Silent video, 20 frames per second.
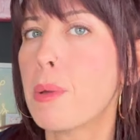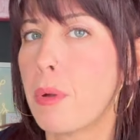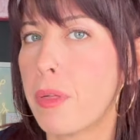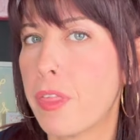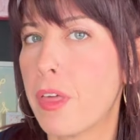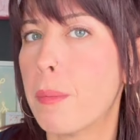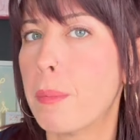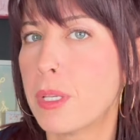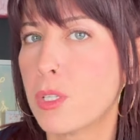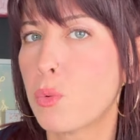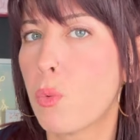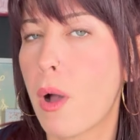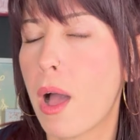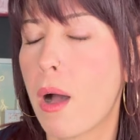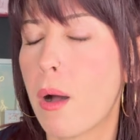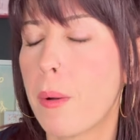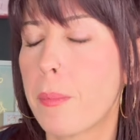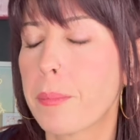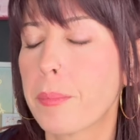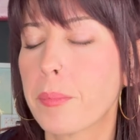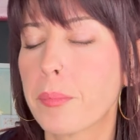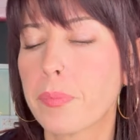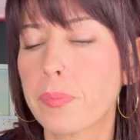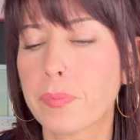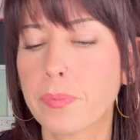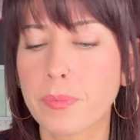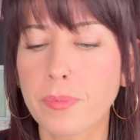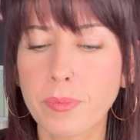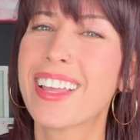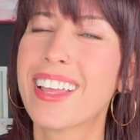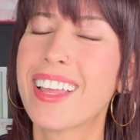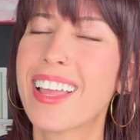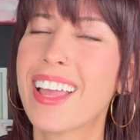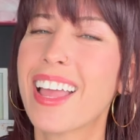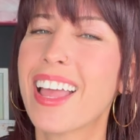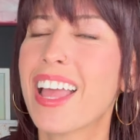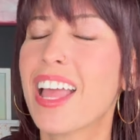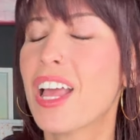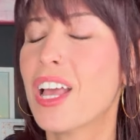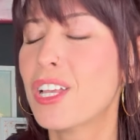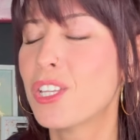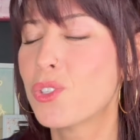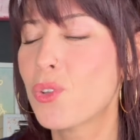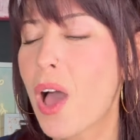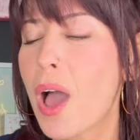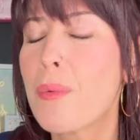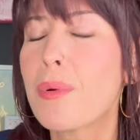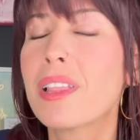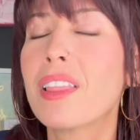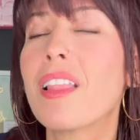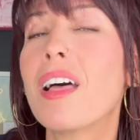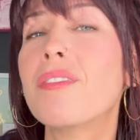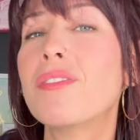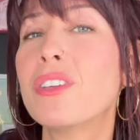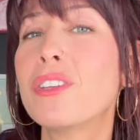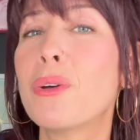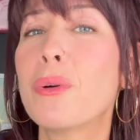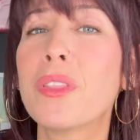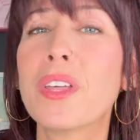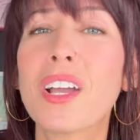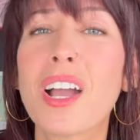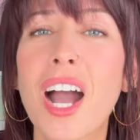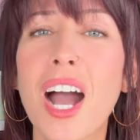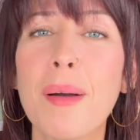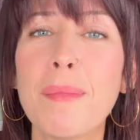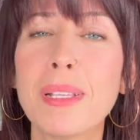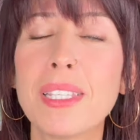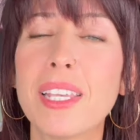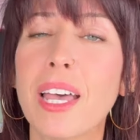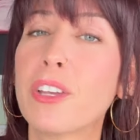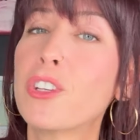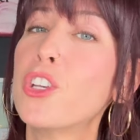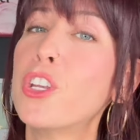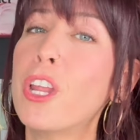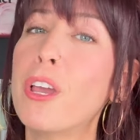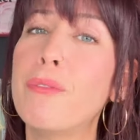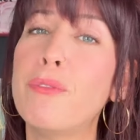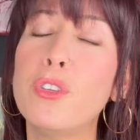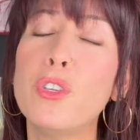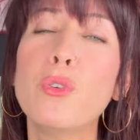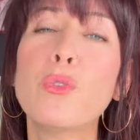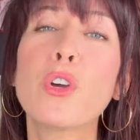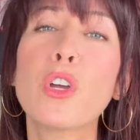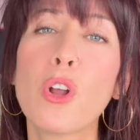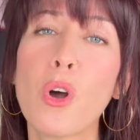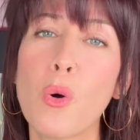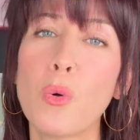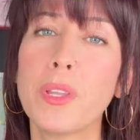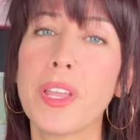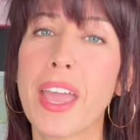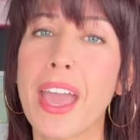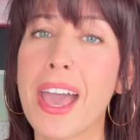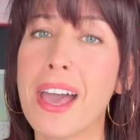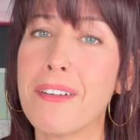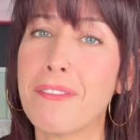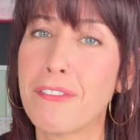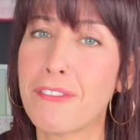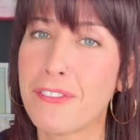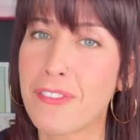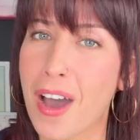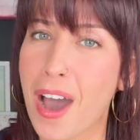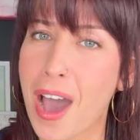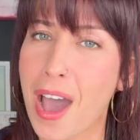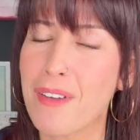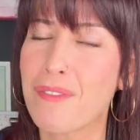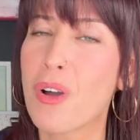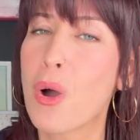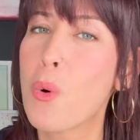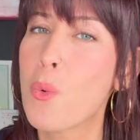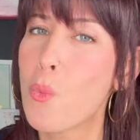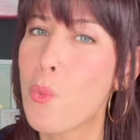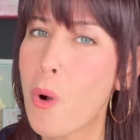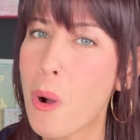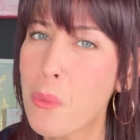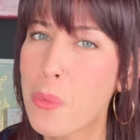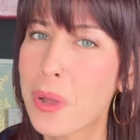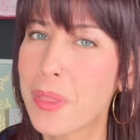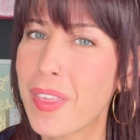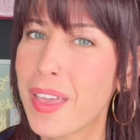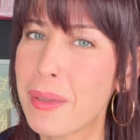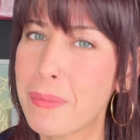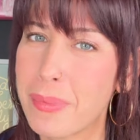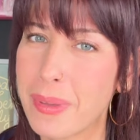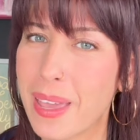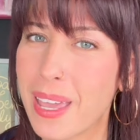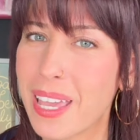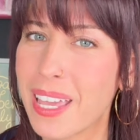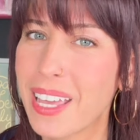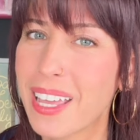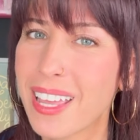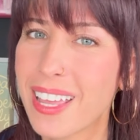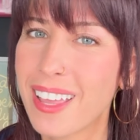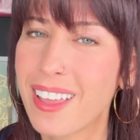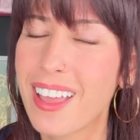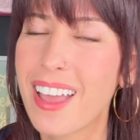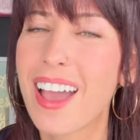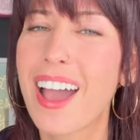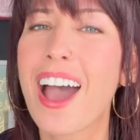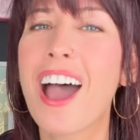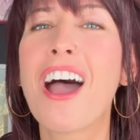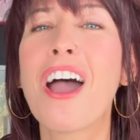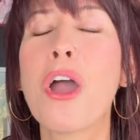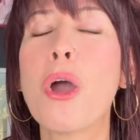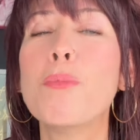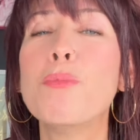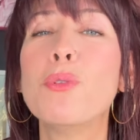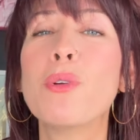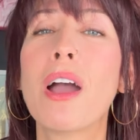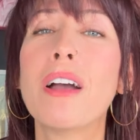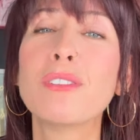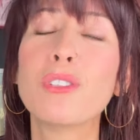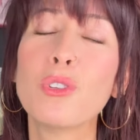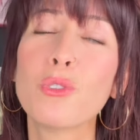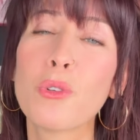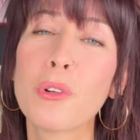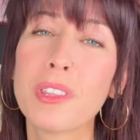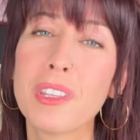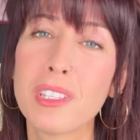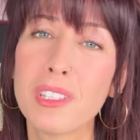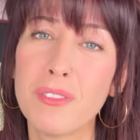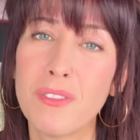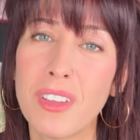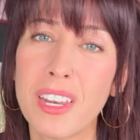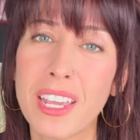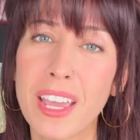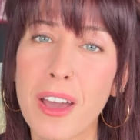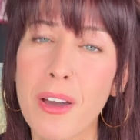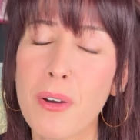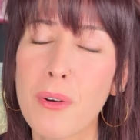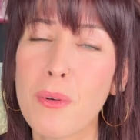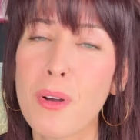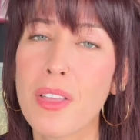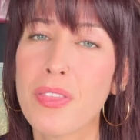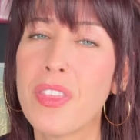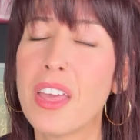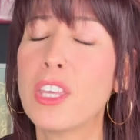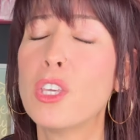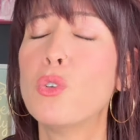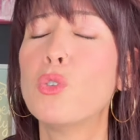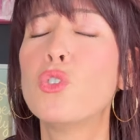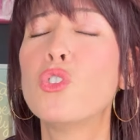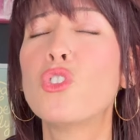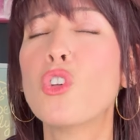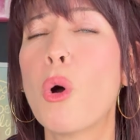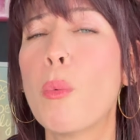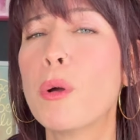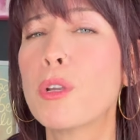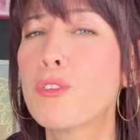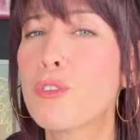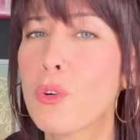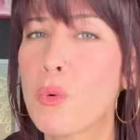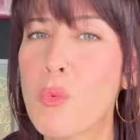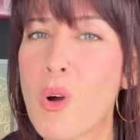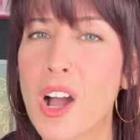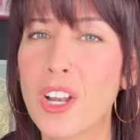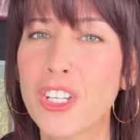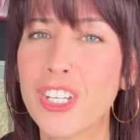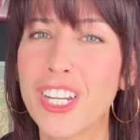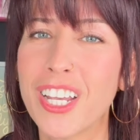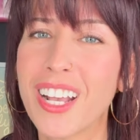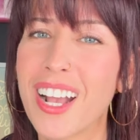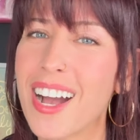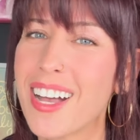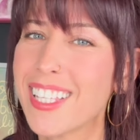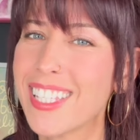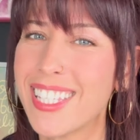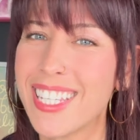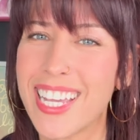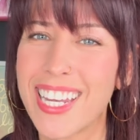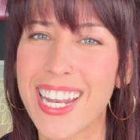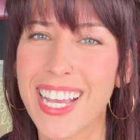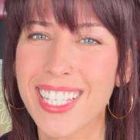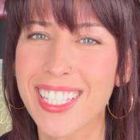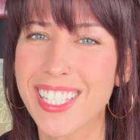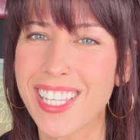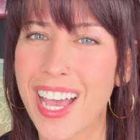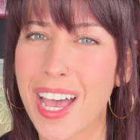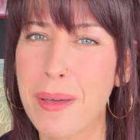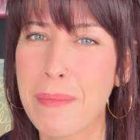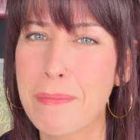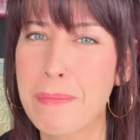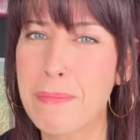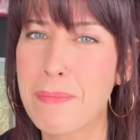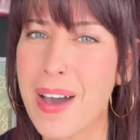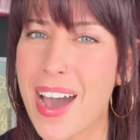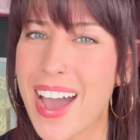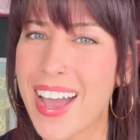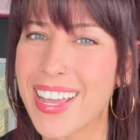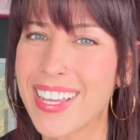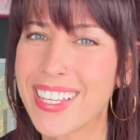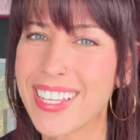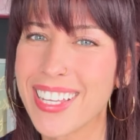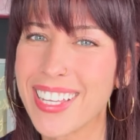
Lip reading: with them as well. So I would love to know in the comment section, if you could only have 5, what would they be? I hope you guys enjoyed this video. Thank you so much for watching. I'll see you next time. Bye.